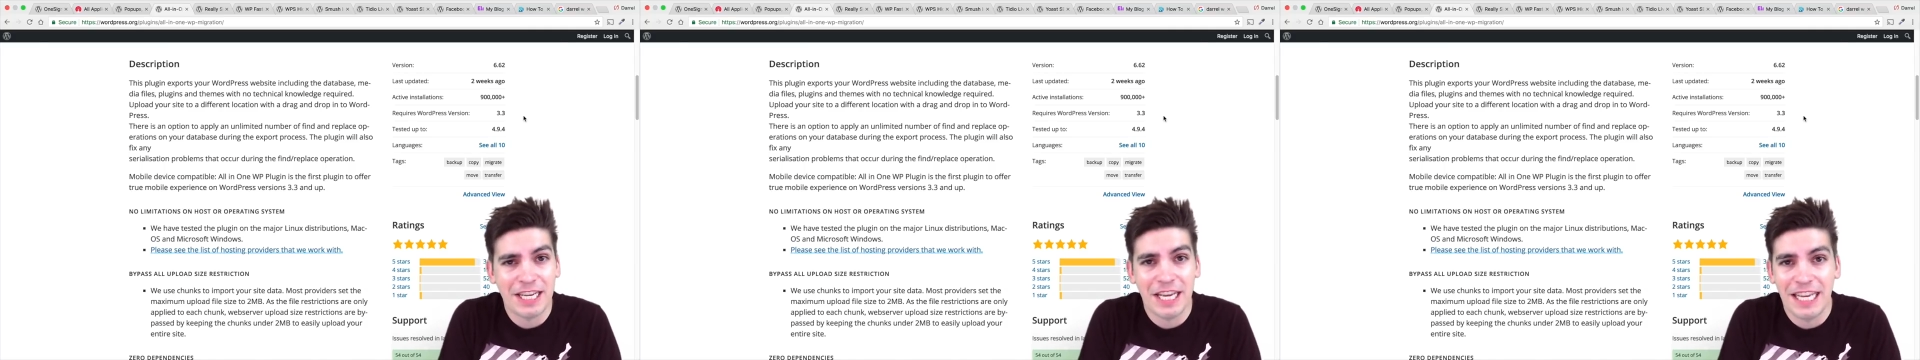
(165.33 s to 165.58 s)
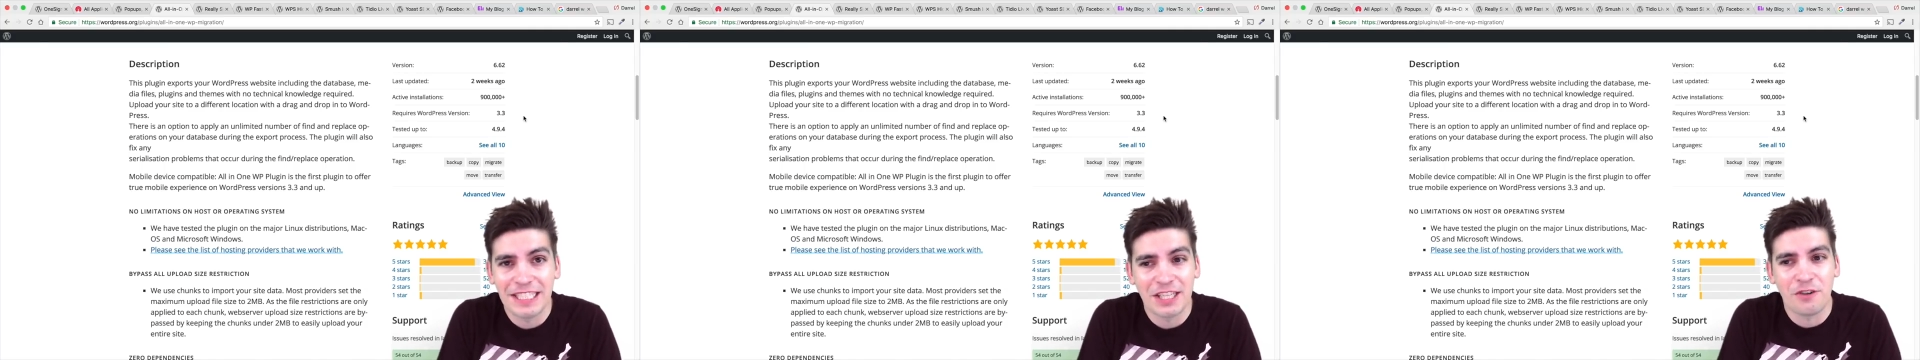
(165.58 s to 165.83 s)

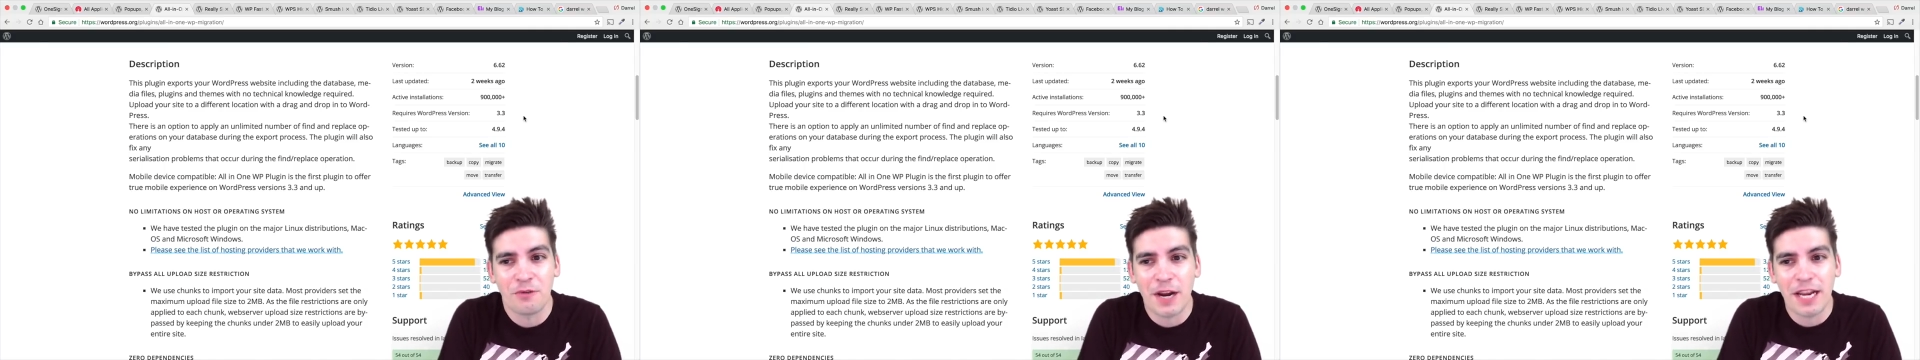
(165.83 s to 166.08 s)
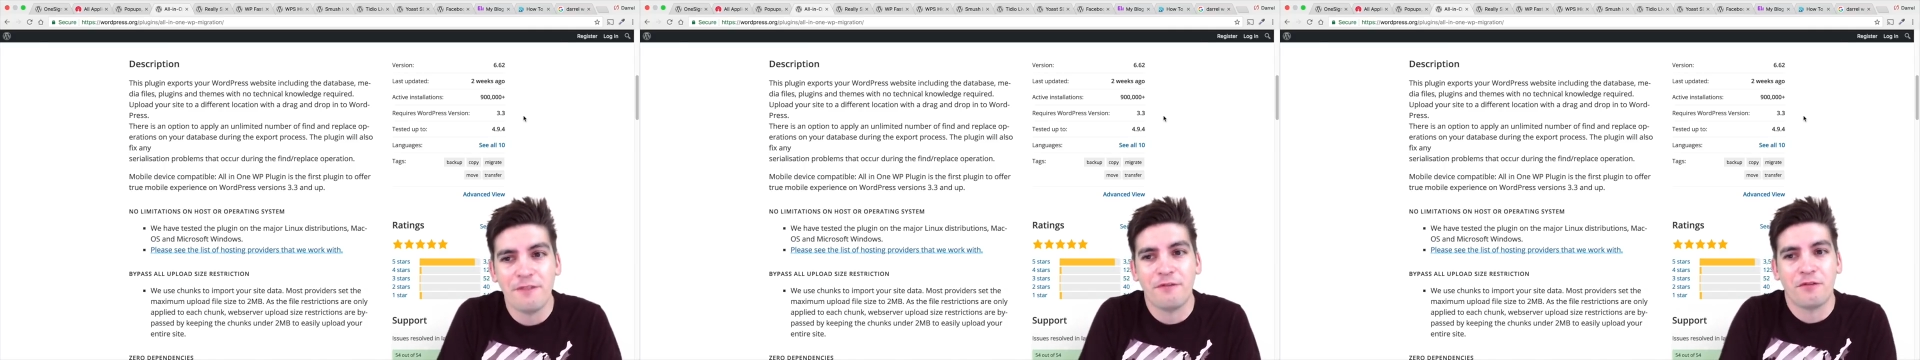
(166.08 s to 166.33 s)
It's a
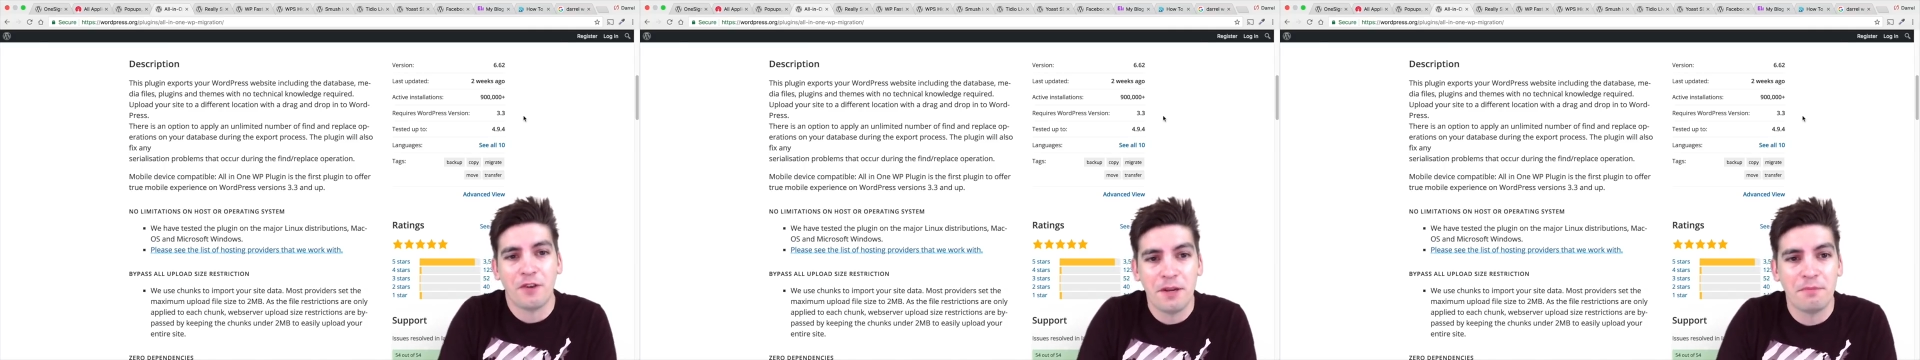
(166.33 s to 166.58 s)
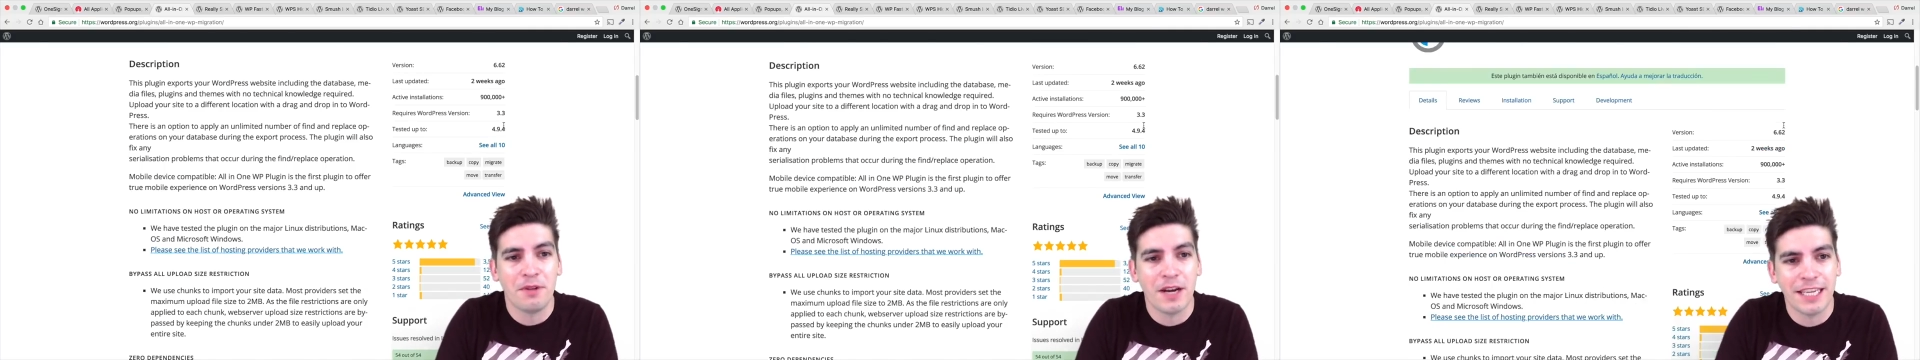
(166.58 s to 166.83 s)
great free
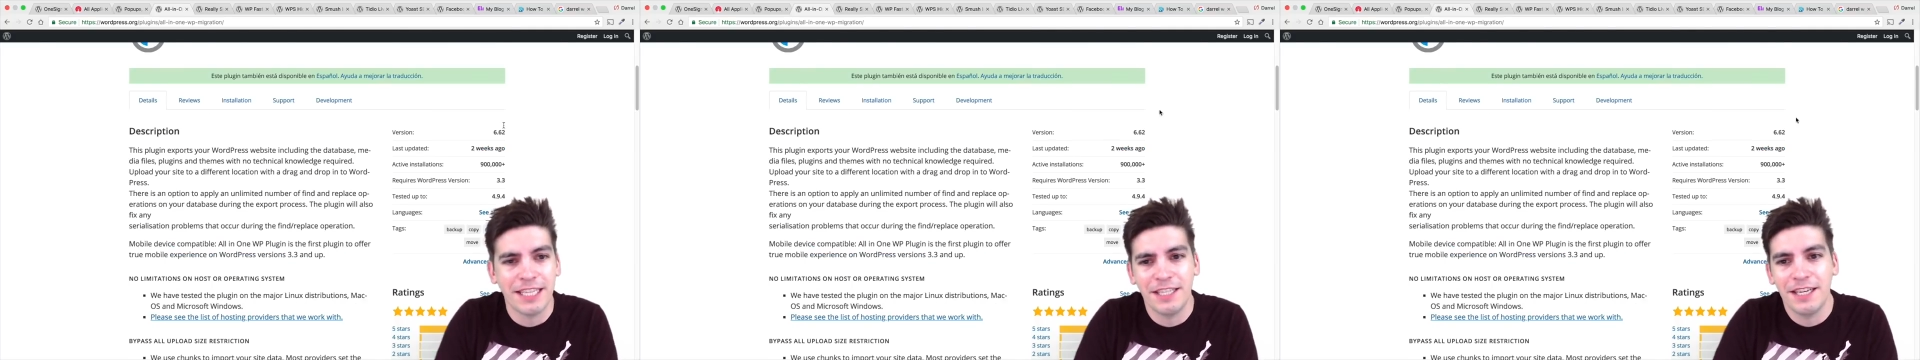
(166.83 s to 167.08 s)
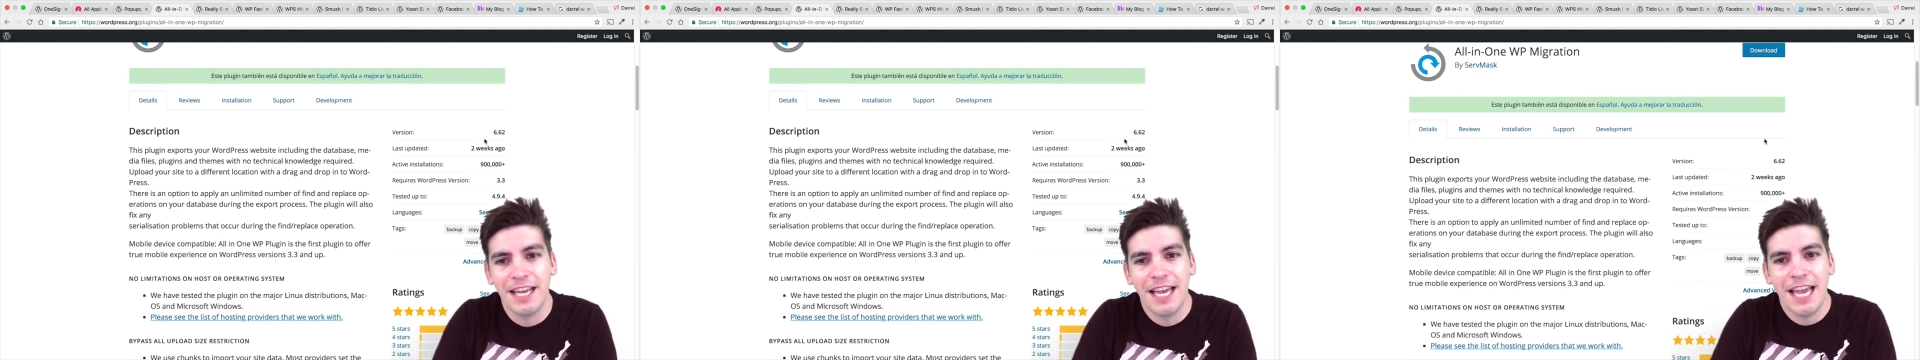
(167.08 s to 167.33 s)

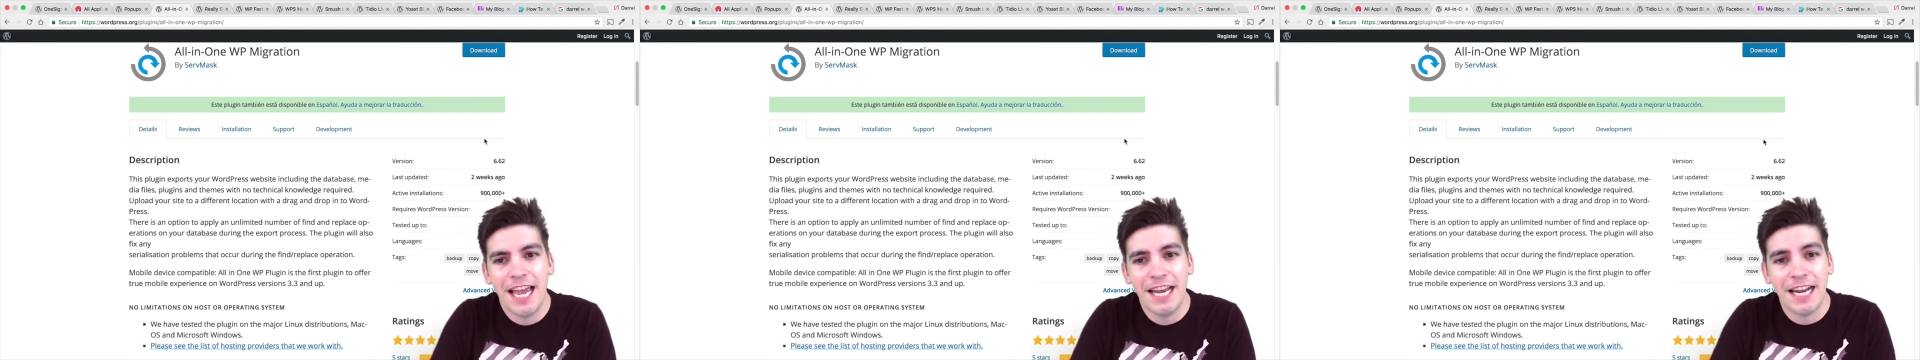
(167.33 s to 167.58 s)
plugin, and